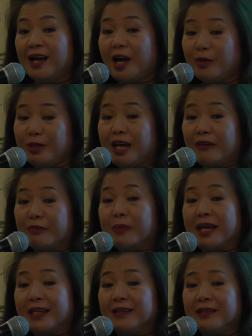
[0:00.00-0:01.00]
I would have
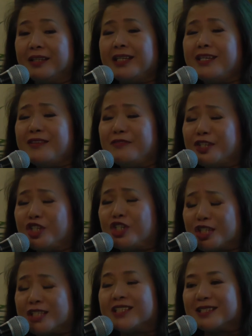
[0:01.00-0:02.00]
made even
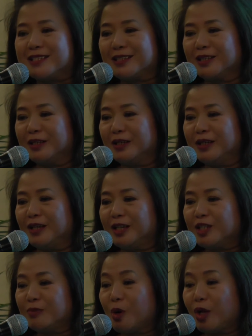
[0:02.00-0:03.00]
just a
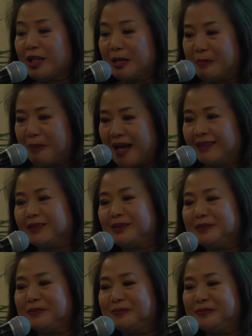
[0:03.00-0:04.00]
small impact
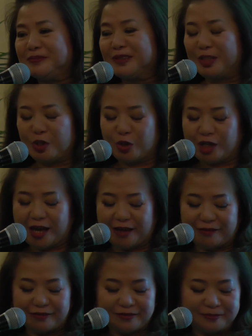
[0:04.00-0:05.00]
in your
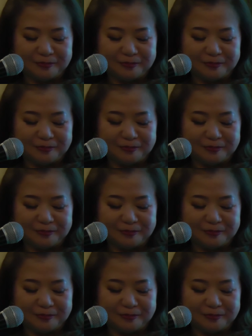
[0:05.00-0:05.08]
life.